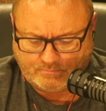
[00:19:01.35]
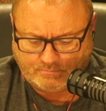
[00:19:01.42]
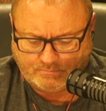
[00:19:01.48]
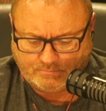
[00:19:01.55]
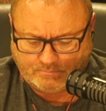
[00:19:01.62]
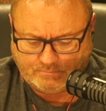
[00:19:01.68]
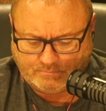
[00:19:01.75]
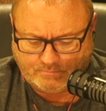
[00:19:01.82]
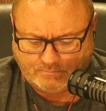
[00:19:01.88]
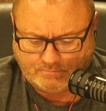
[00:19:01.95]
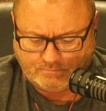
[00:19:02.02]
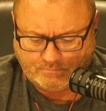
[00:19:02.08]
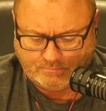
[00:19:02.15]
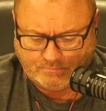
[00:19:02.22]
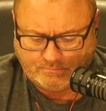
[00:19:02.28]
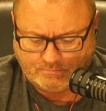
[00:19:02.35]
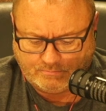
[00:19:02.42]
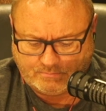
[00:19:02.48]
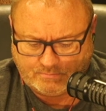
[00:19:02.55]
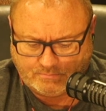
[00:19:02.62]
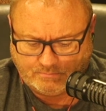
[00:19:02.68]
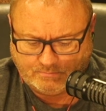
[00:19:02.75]

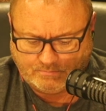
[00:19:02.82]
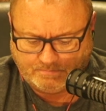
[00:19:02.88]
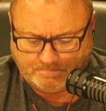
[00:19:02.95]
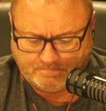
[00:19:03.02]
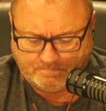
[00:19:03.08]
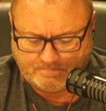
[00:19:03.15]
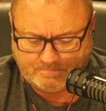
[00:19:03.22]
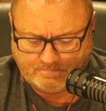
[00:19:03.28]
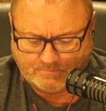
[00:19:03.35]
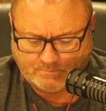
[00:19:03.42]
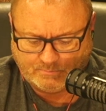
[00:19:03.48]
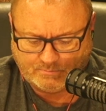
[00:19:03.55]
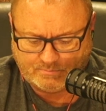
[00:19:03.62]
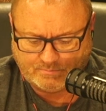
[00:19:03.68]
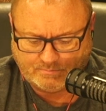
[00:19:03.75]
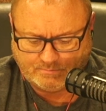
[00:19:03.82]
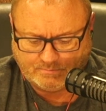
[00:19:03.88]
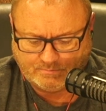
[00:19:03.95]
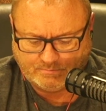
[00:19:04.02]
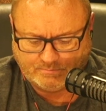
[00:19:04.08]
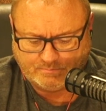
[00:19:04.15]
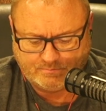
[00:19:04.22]

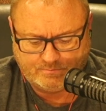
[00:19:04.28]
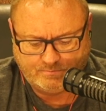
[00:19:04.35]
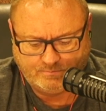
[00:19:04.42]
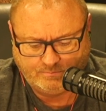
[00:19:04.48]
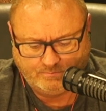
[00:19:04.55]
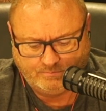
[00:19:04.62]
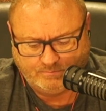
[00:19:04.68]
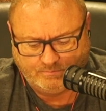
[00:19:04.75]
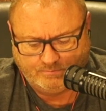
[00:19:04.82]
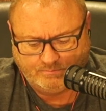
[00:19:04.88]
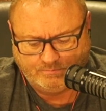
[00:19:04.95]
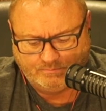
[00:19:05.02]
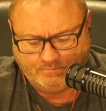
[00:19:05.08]
This person isn't speaking.